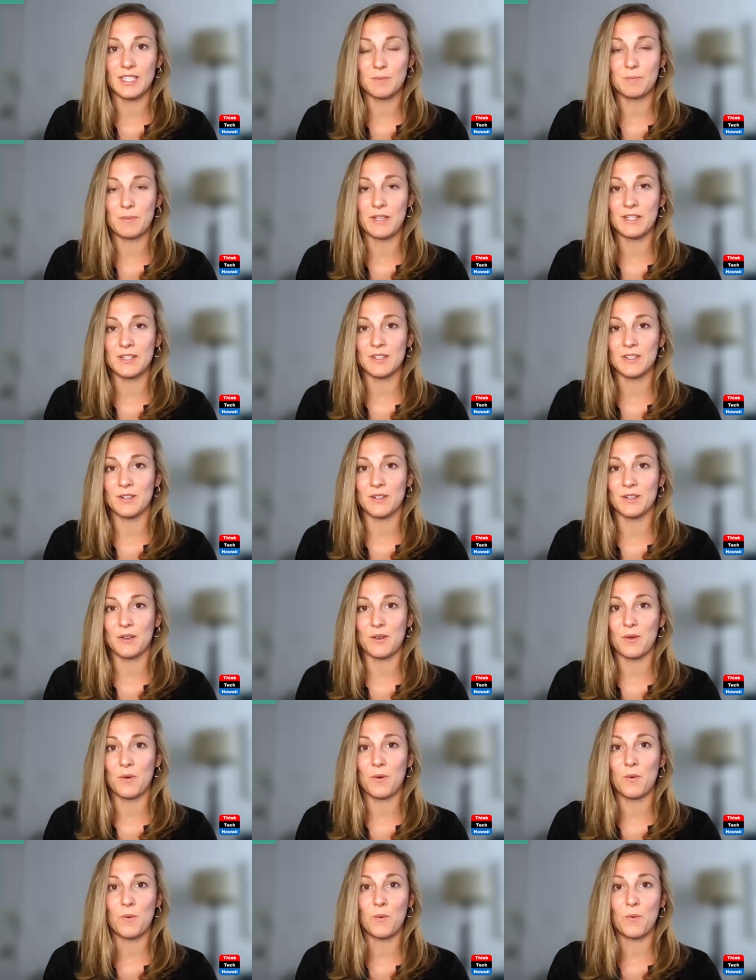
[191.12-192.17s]
been
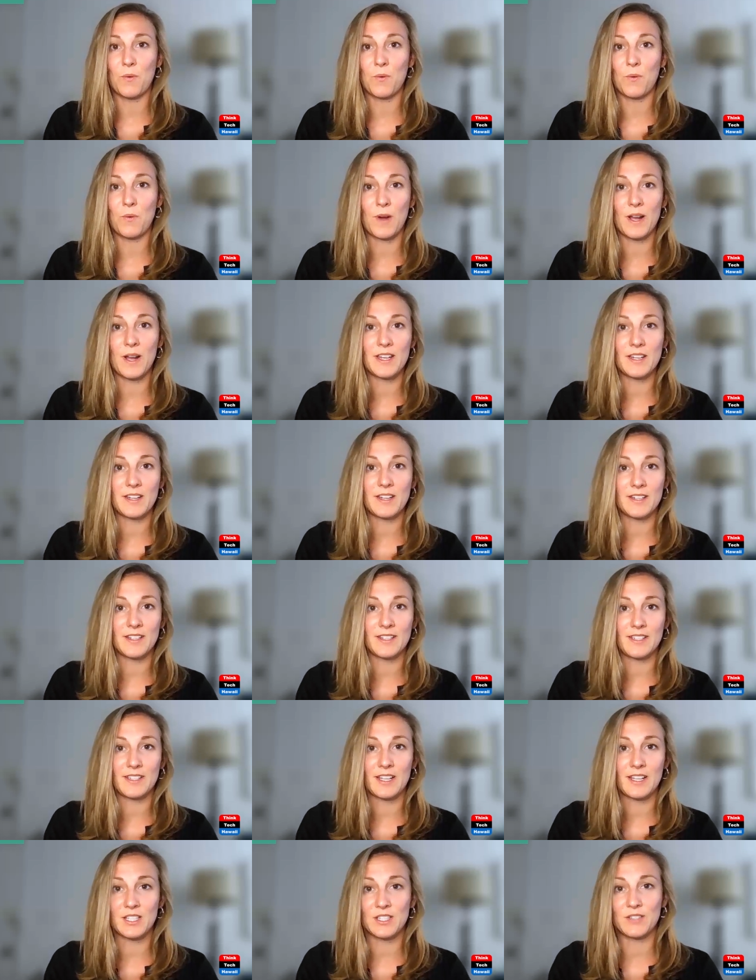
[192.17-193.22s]
quite an
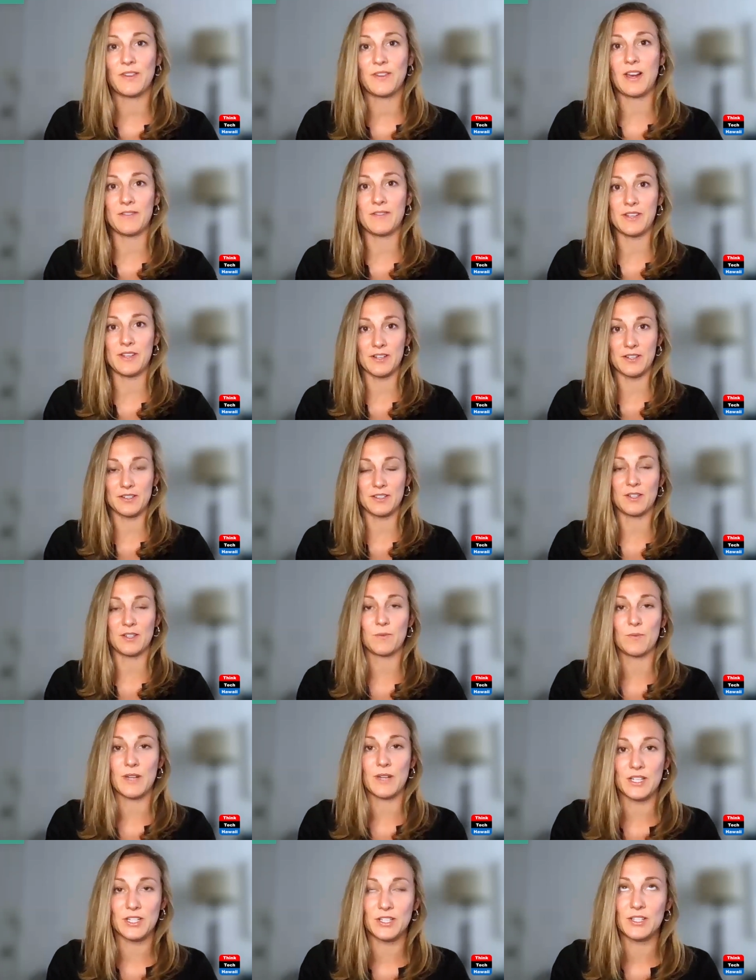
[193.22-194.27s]
intense five years in
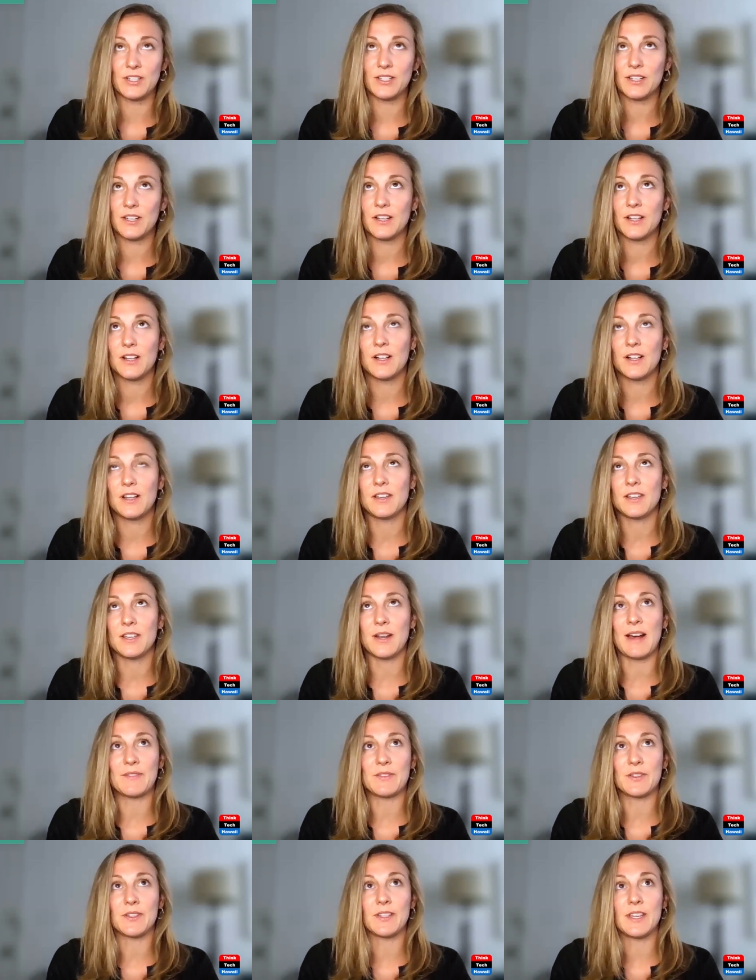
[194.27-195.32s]
which, yeah,
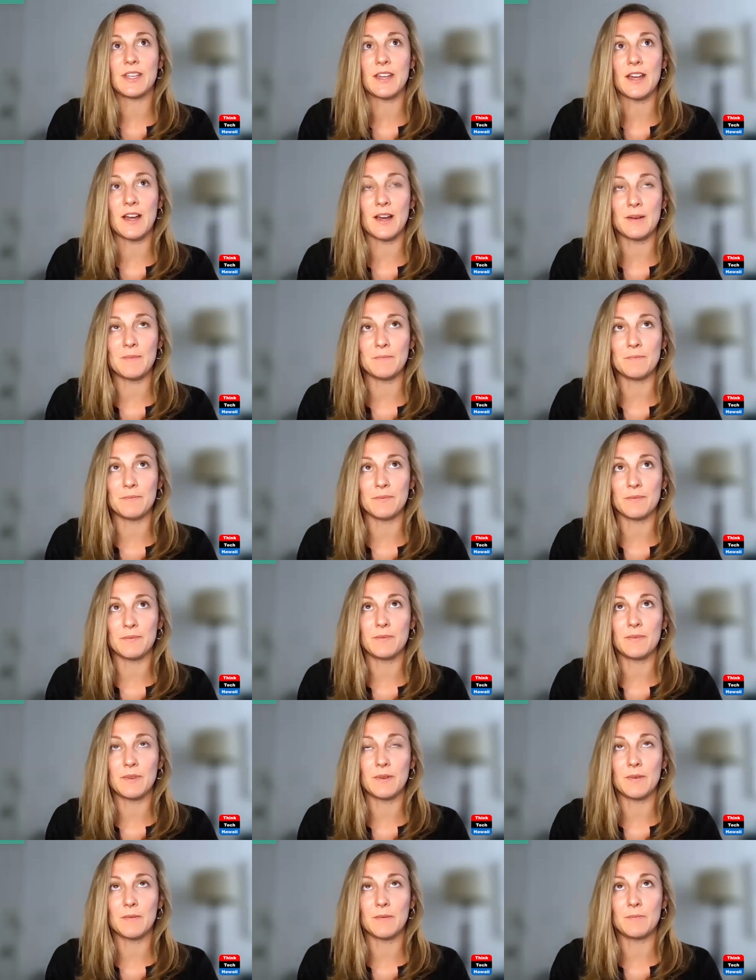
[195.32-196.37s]
after the um,
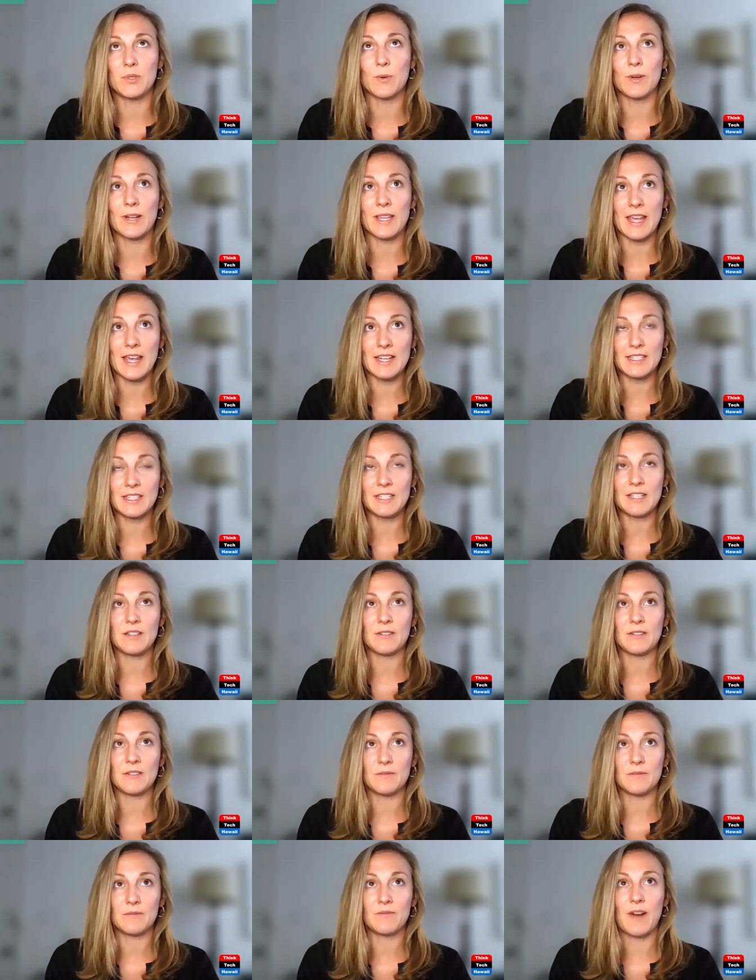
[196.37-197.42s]
the
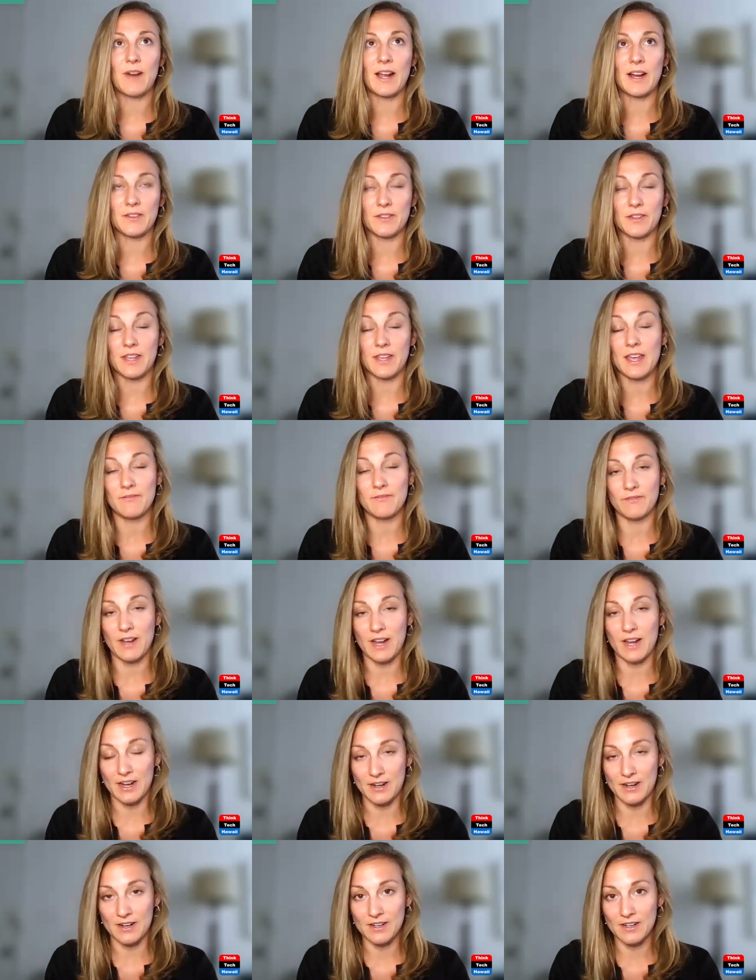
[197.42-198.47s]
2018 fire, the Camp
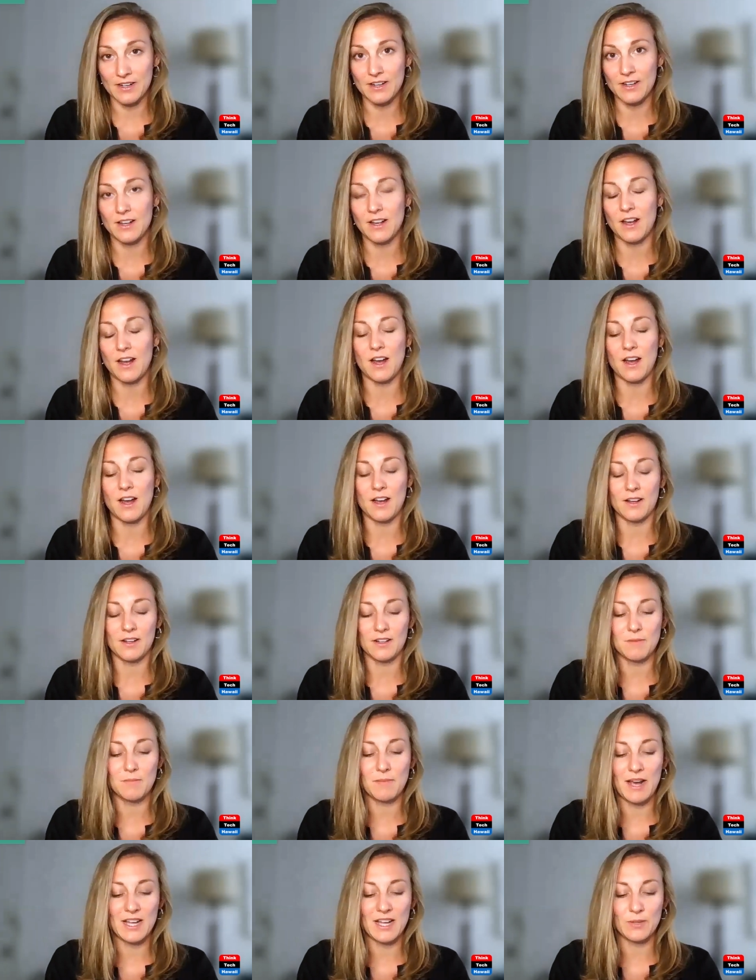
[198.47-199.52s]
Fire, uh,
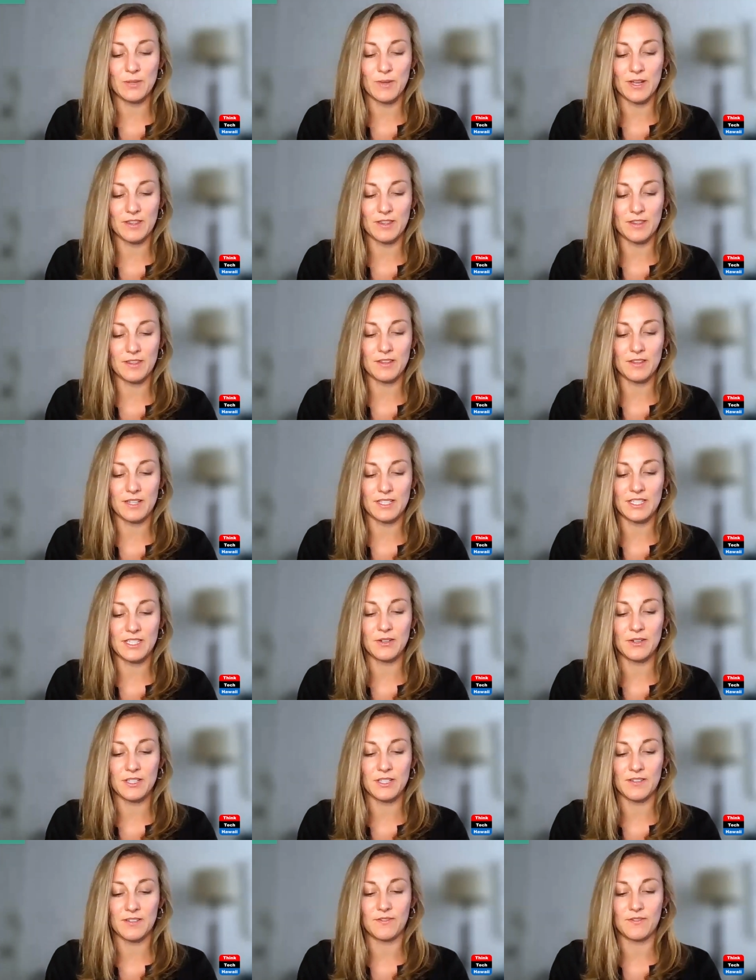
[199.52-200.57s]
combined with a
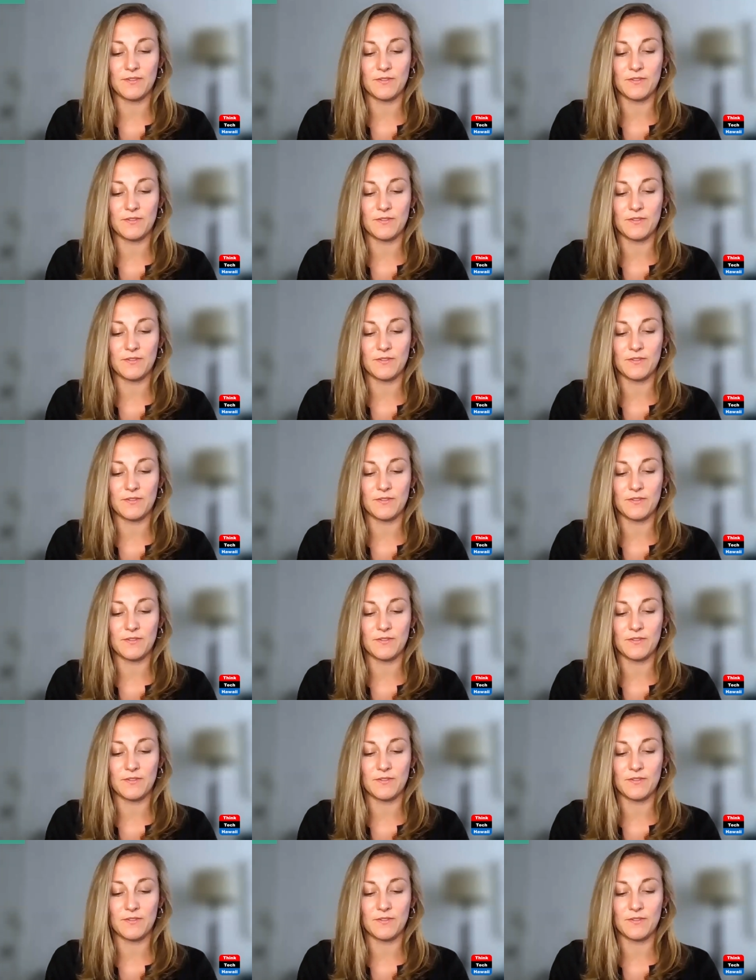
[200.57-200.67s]
series of